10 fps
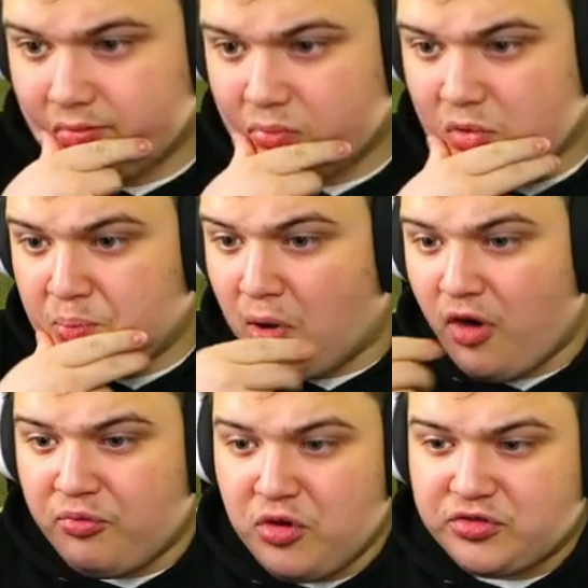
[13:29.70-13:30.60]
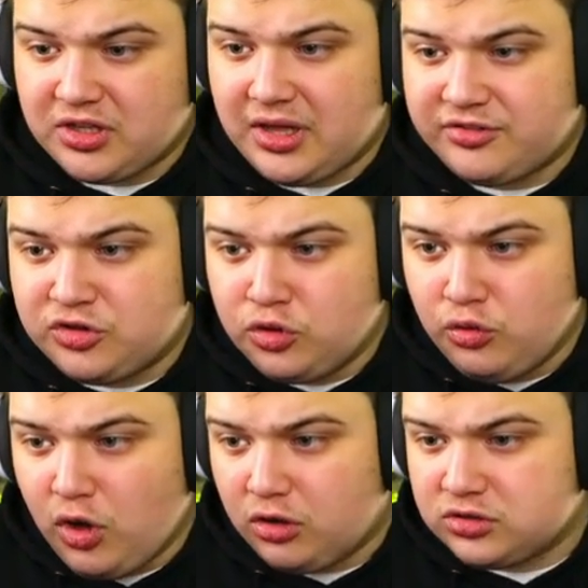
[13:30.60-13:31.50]
Both move to the left. Do
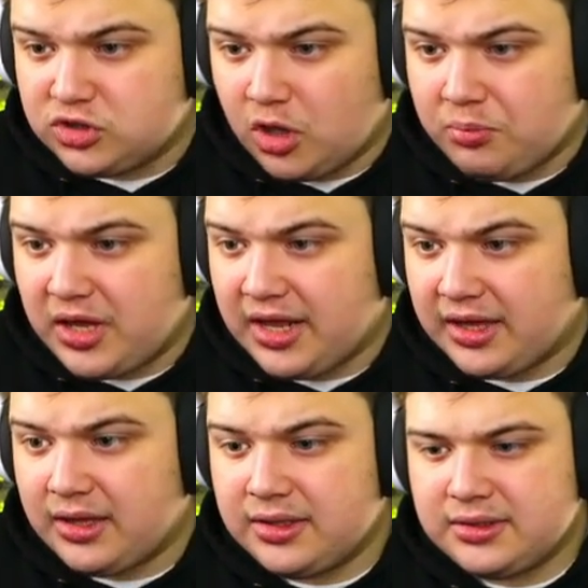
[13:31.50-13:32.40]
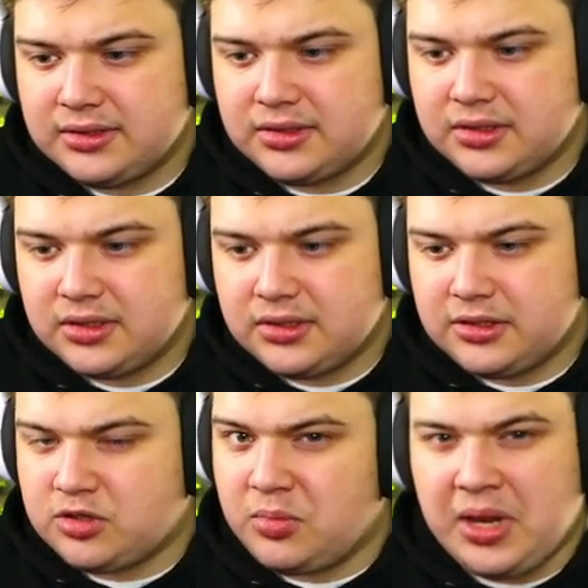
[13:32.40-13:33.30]
not stop hitting. This
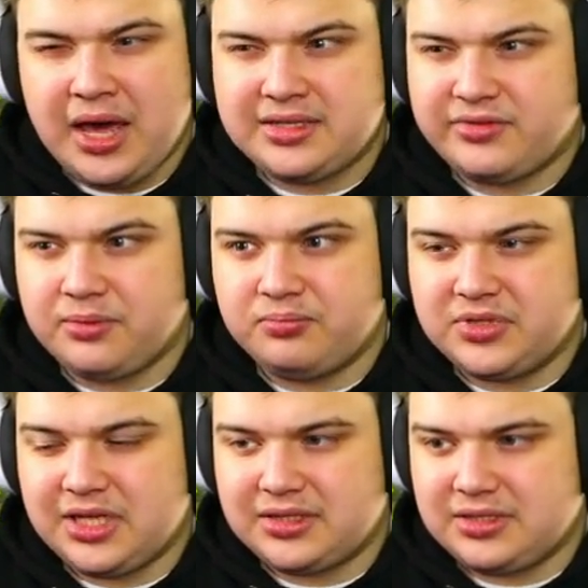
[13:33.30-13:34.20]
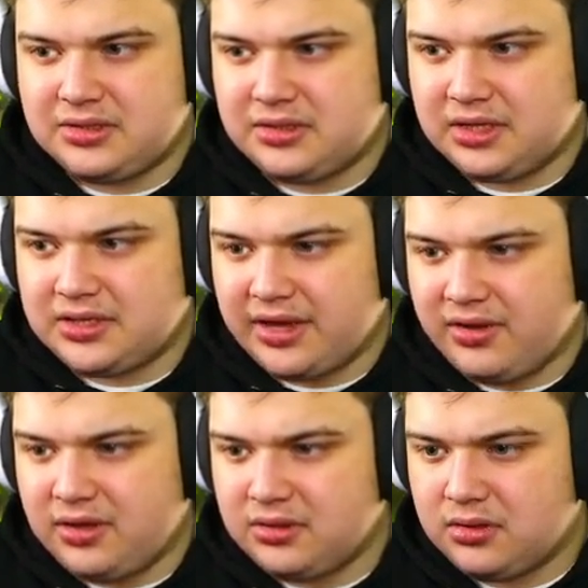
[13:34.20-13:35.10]
could be nice if they stick together
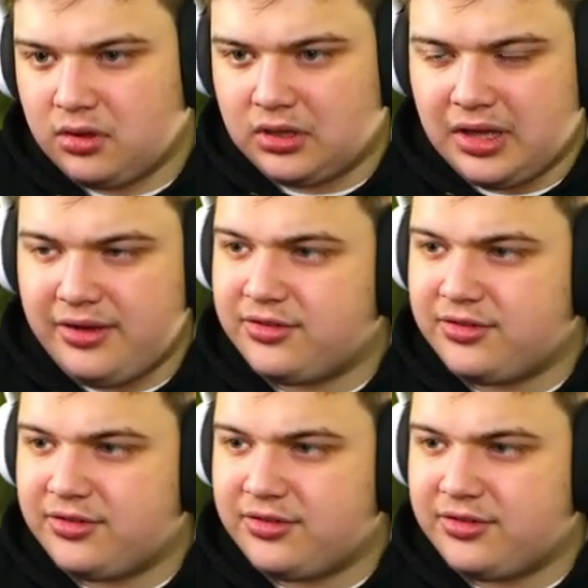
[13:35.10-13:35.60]
on the left.